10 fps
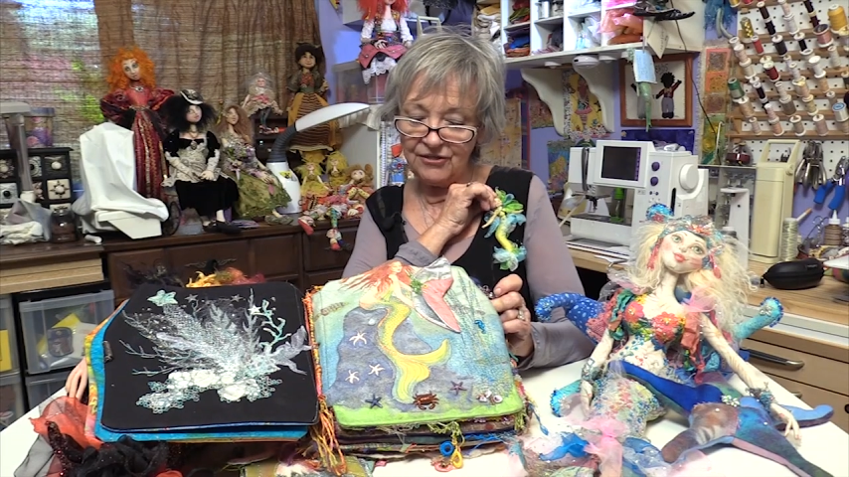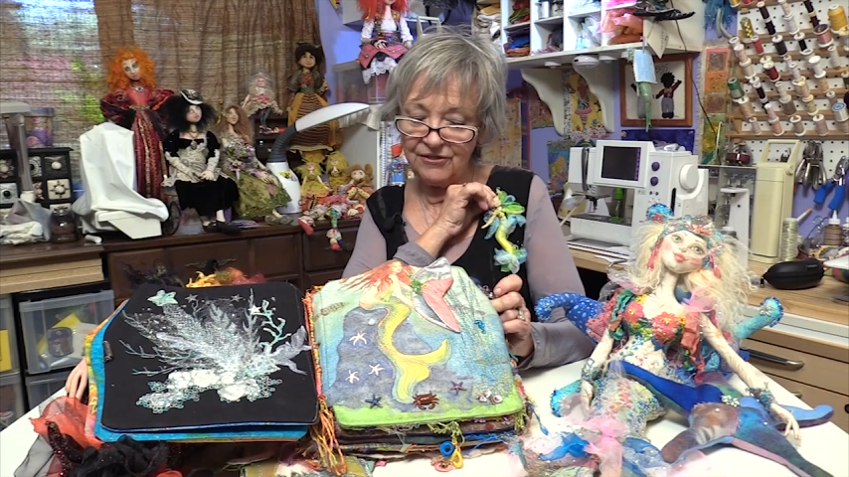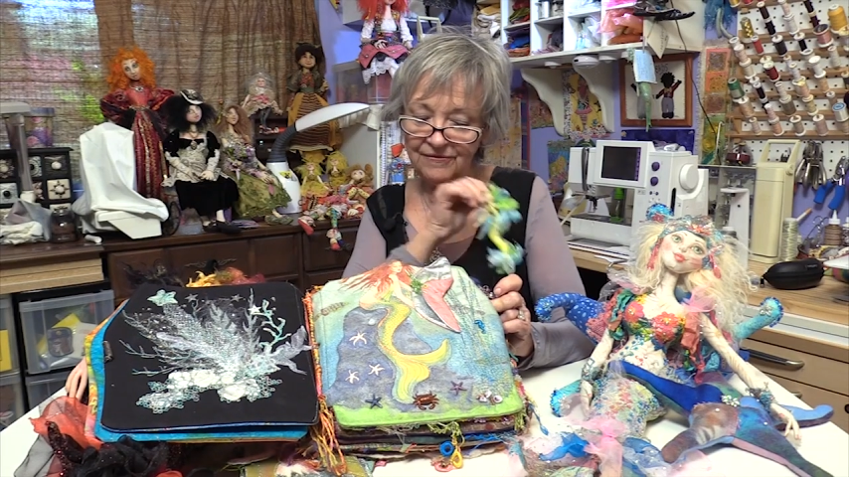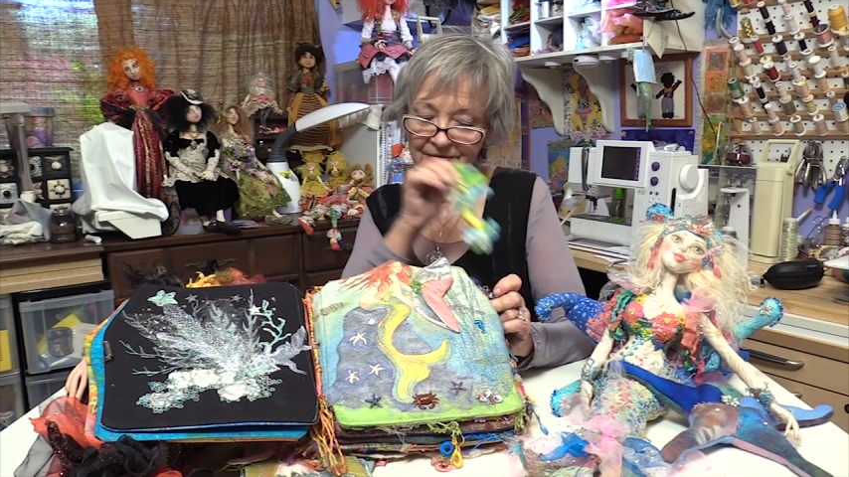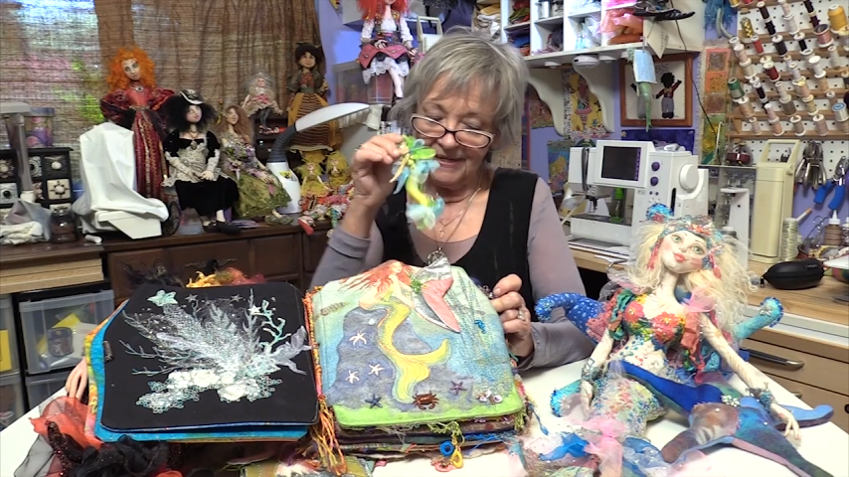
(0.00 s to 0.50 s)

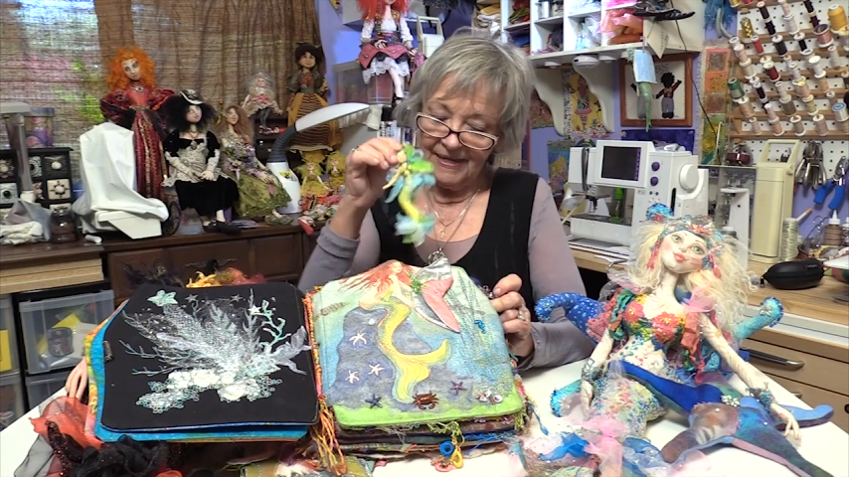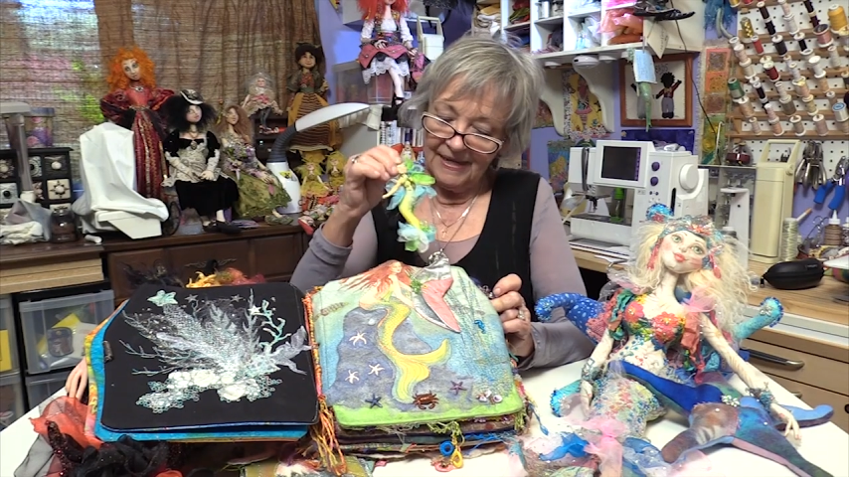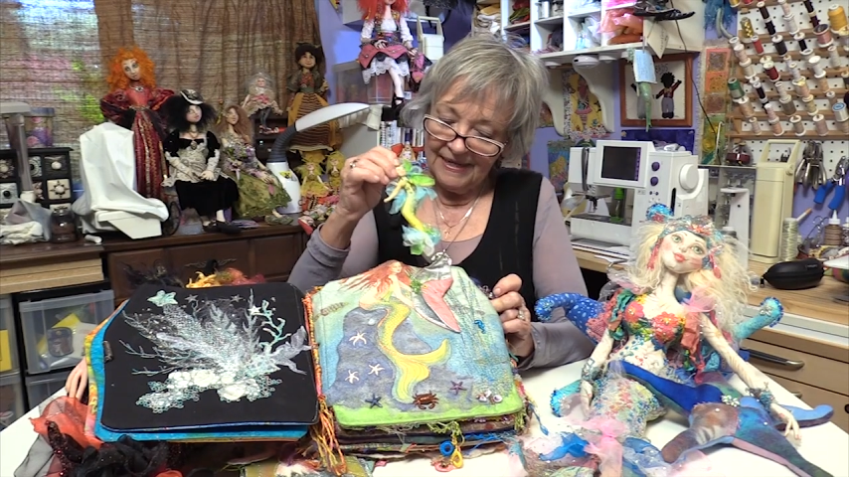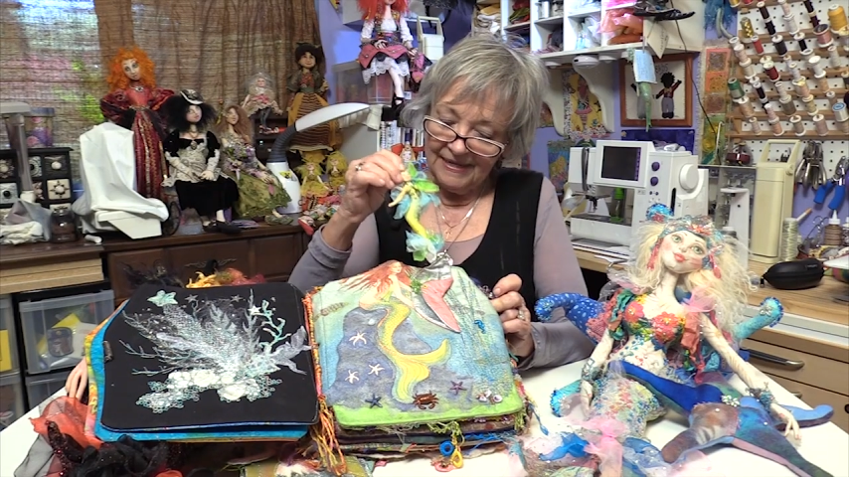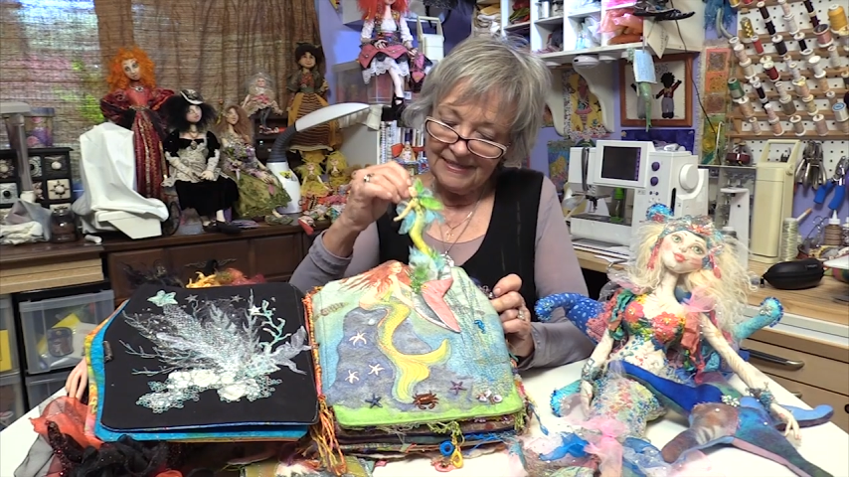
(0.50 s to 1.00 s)
to.
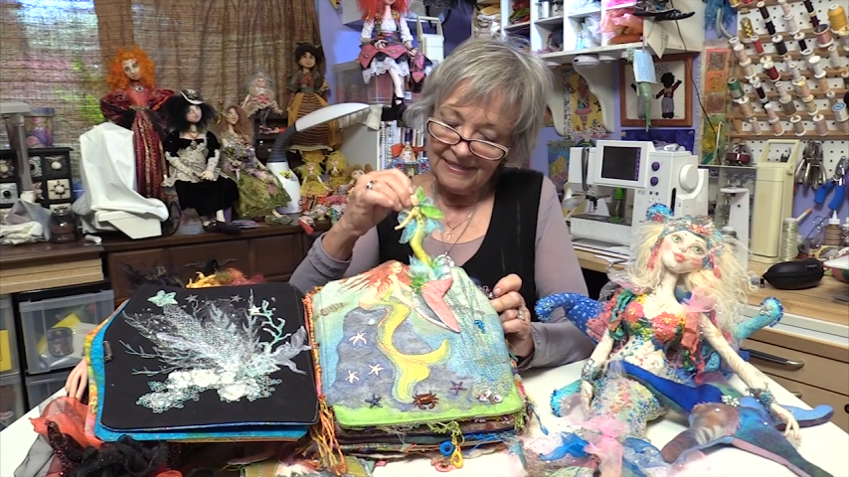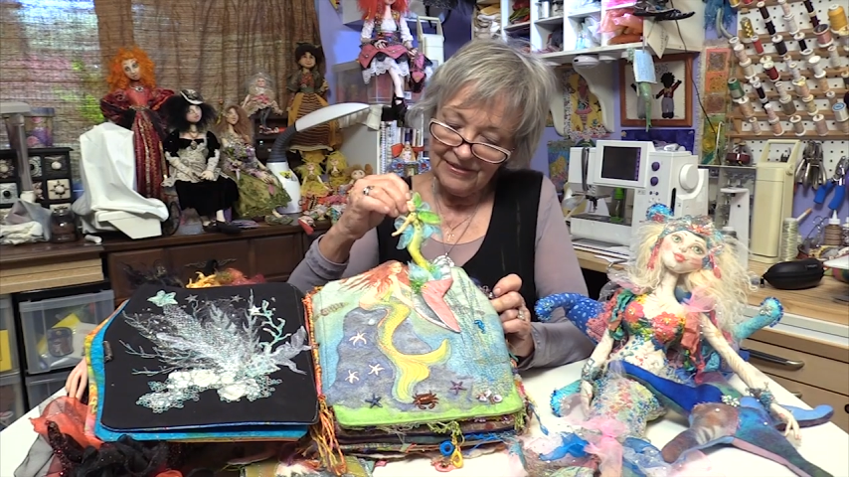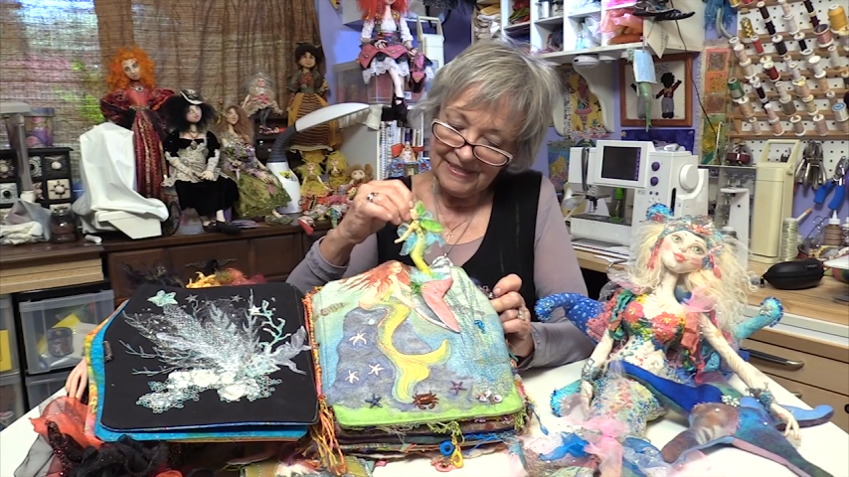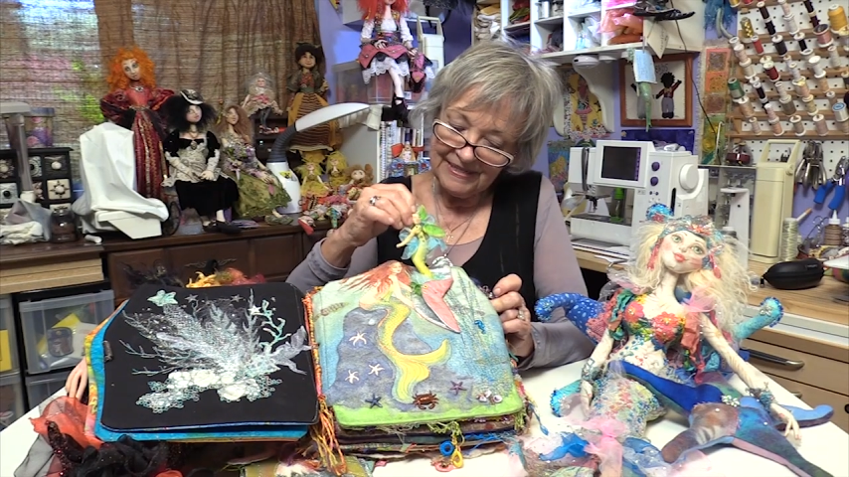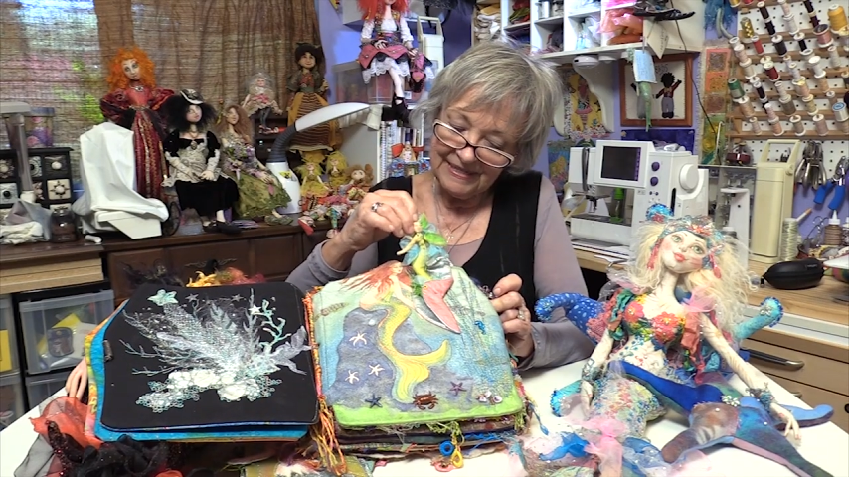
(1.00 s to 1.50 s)
So
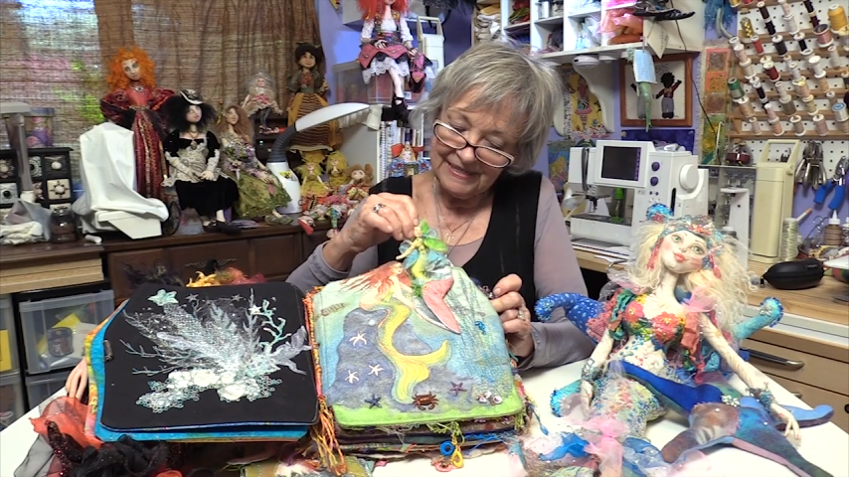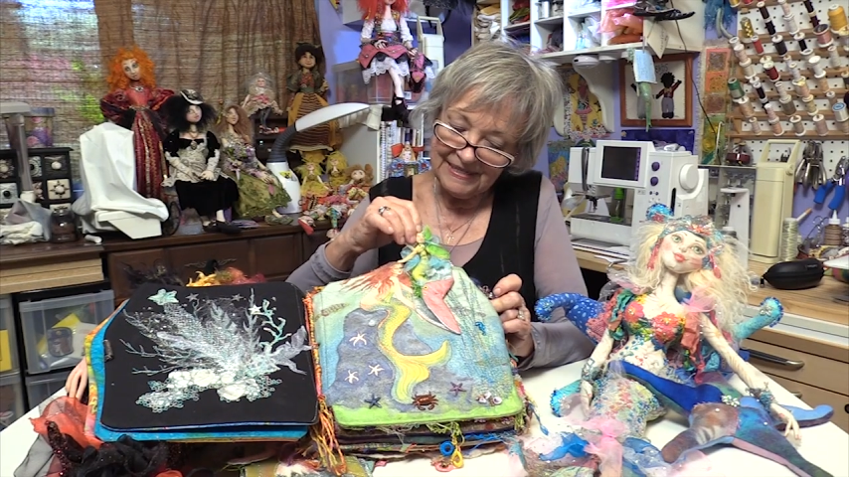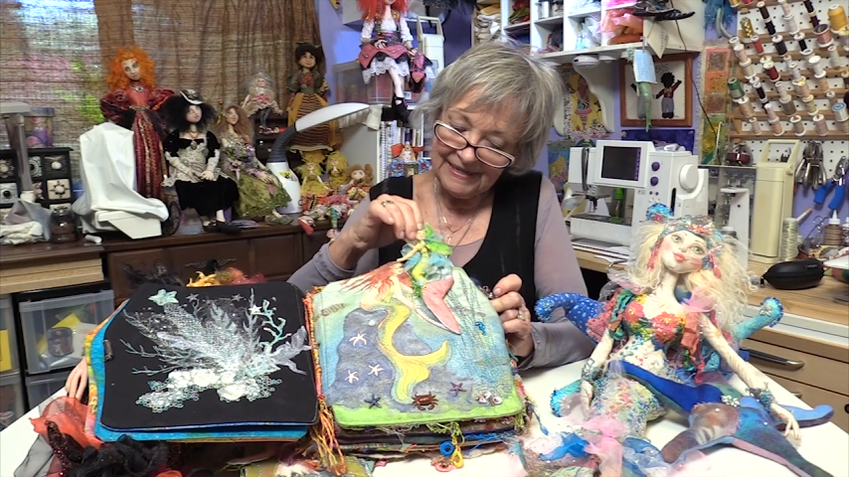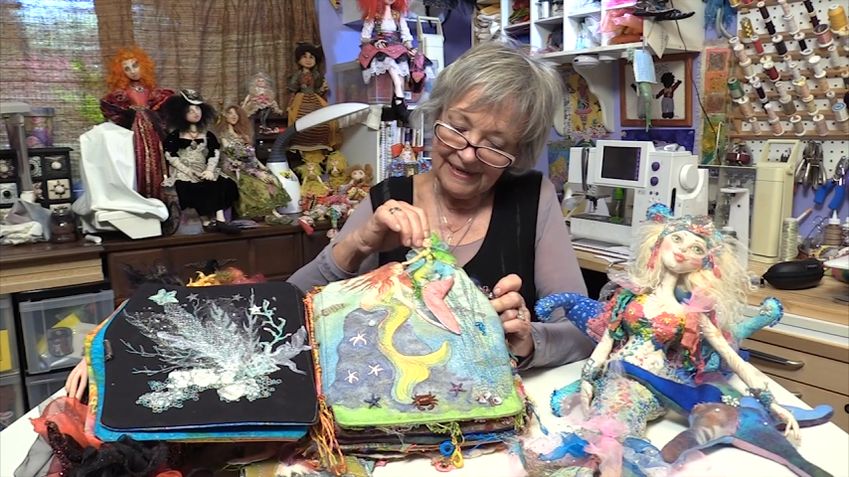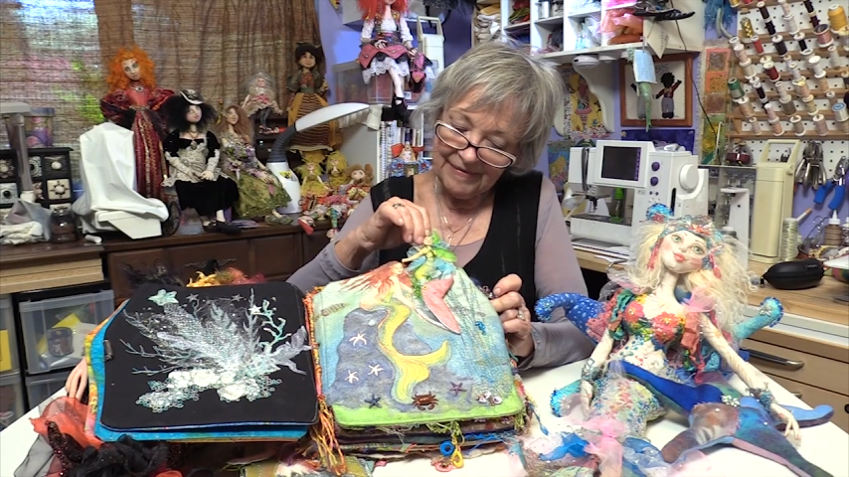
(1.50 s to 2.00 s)
this is